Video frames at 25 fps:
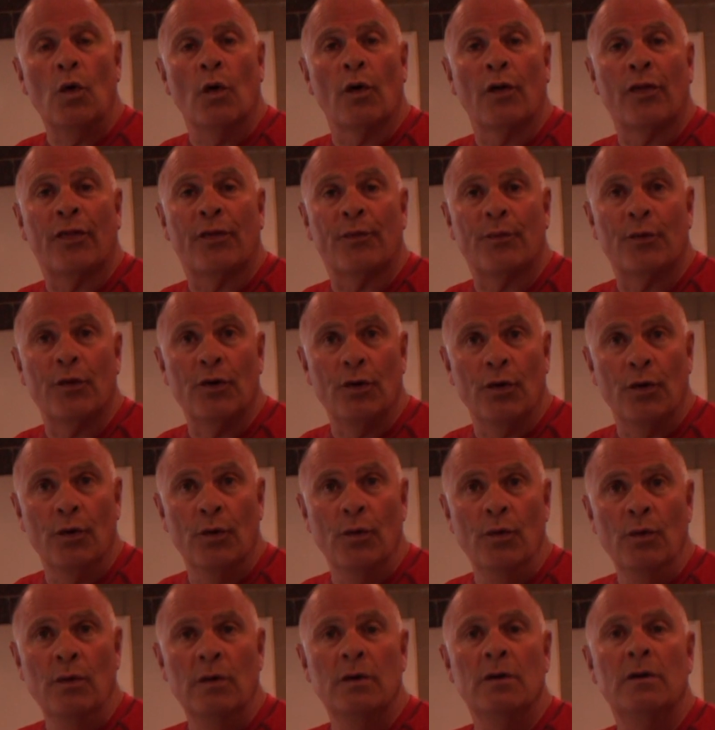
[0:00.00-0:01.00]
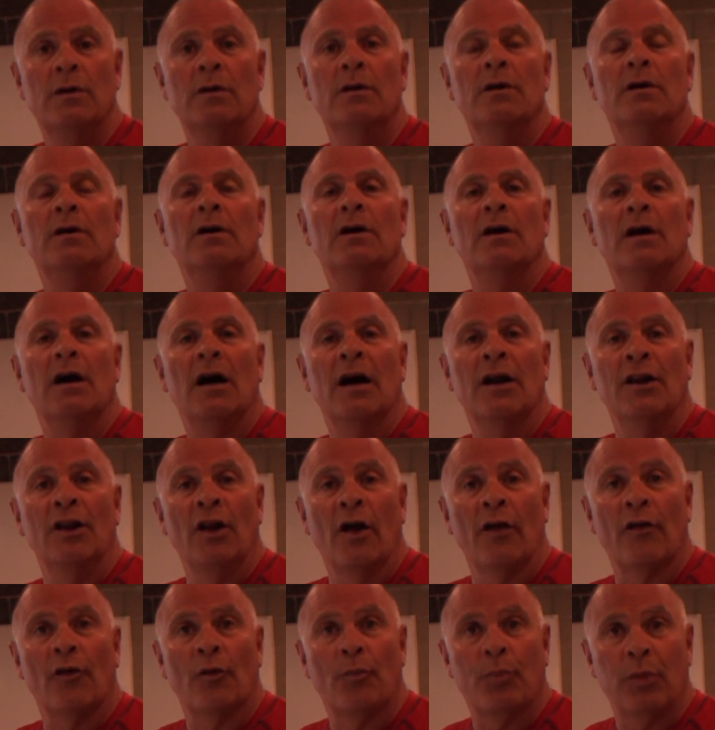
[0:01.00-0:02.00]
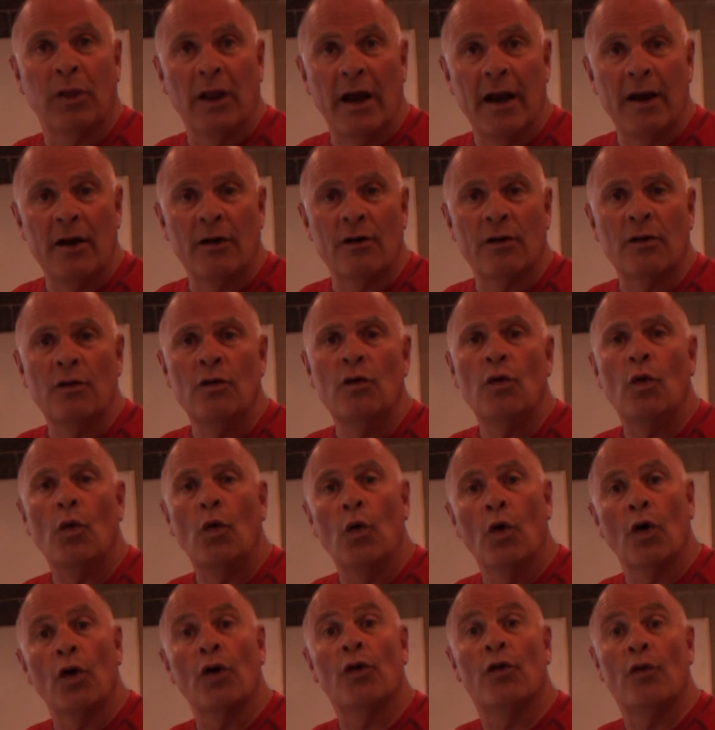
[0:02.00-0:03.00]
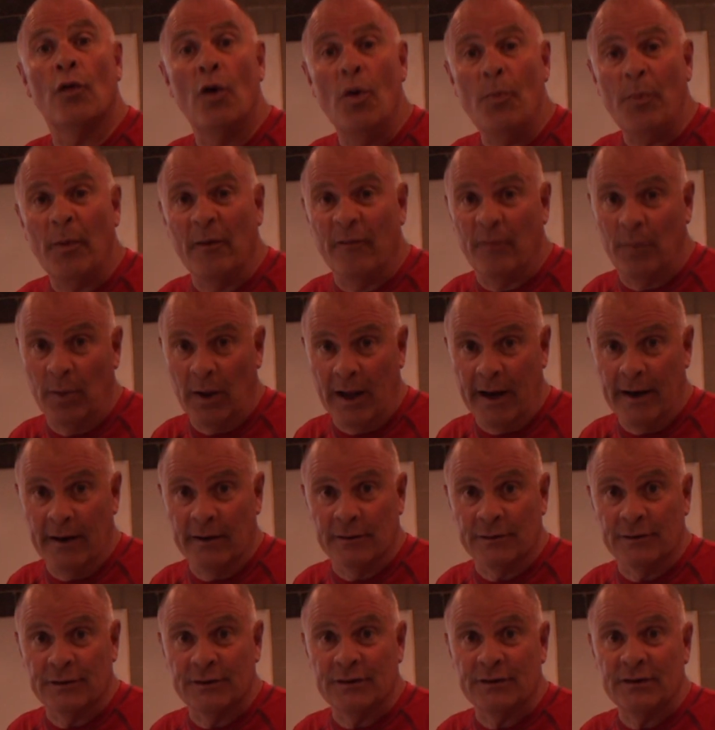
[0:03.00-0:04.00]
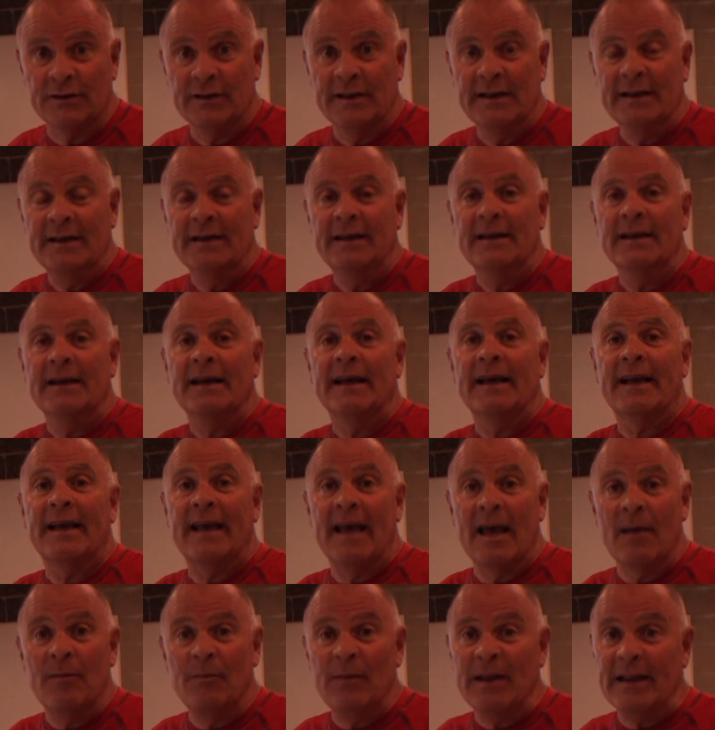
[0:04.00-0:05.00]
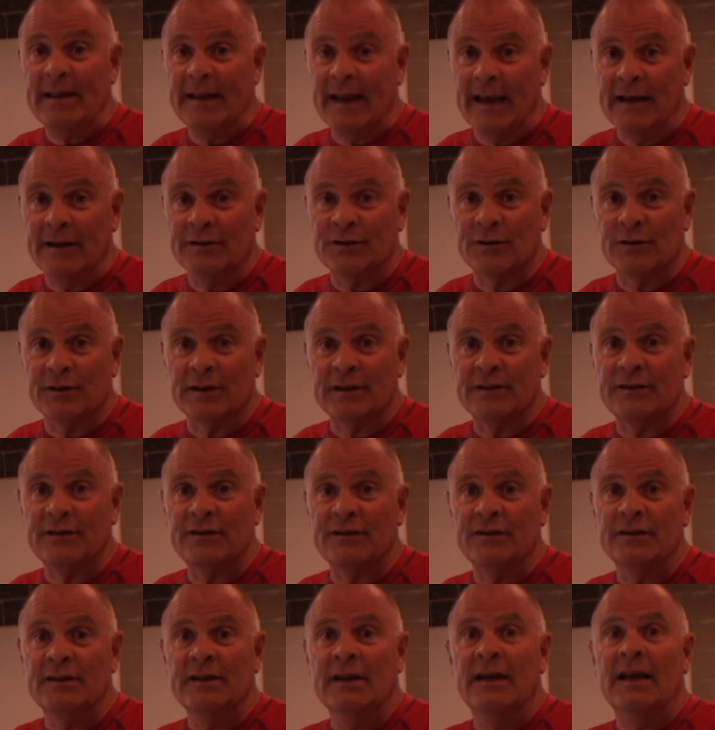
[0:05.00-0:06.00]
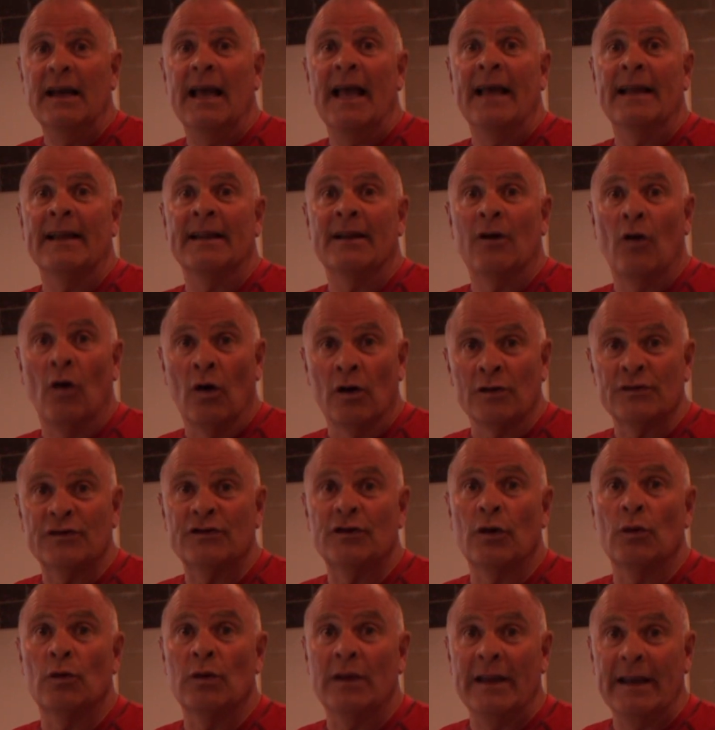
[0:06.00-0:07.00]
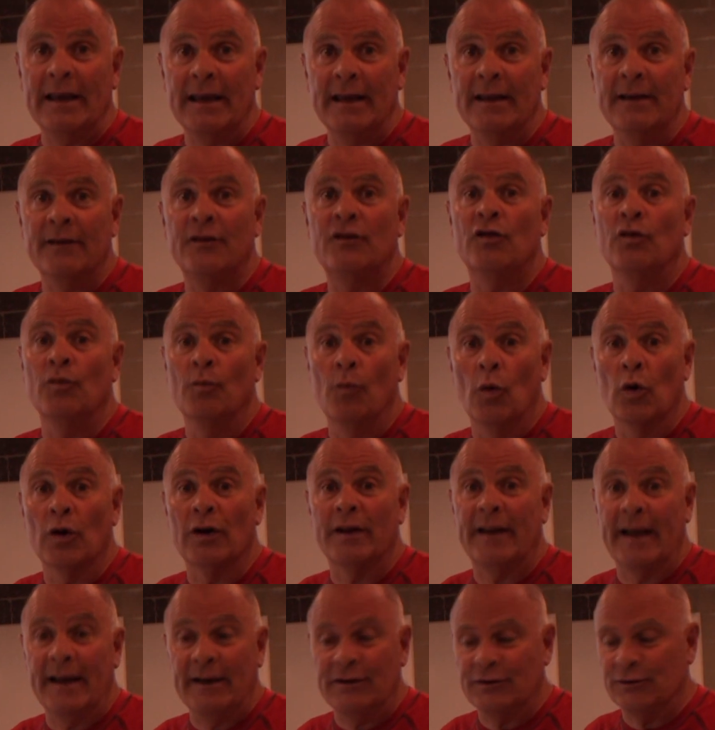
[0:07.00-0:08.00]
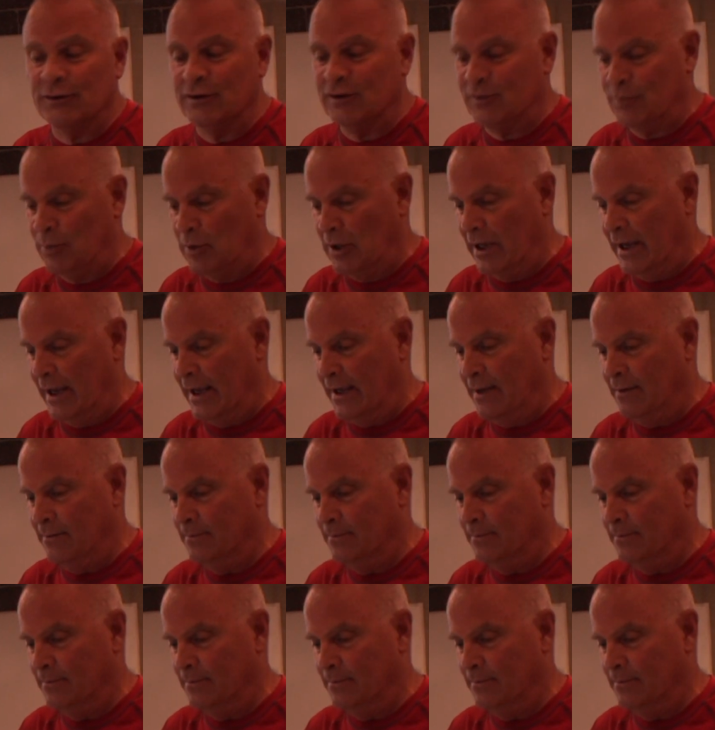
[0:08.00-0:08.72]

or through another player or group of players can be dangerous and also lead to more dangerous play.